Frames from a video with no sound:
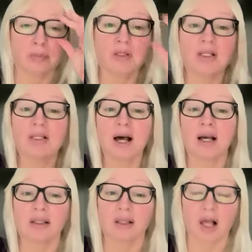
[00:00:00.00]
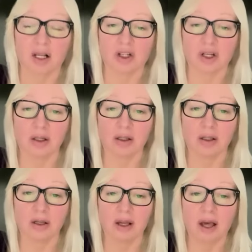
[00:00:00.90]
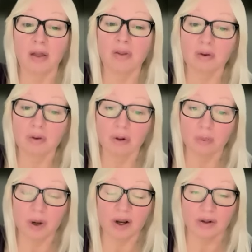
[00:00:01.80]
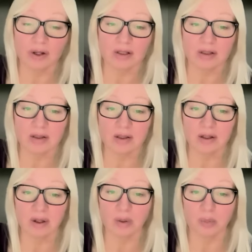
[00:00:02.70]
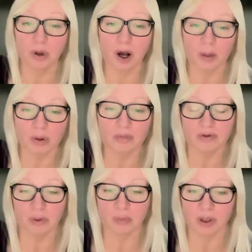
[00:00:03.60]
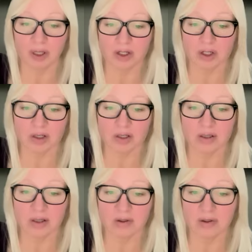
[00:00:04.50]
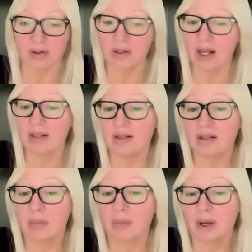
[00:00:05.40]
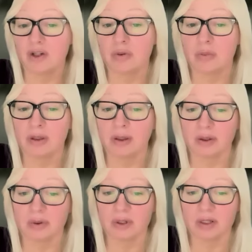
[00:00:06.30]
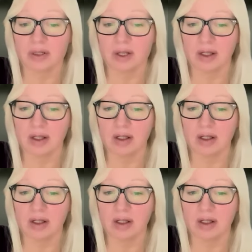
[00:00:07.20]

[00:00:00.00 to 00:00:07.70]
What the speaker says: design logic, ethical awareness, problem formulation skills, and some measurement literacy.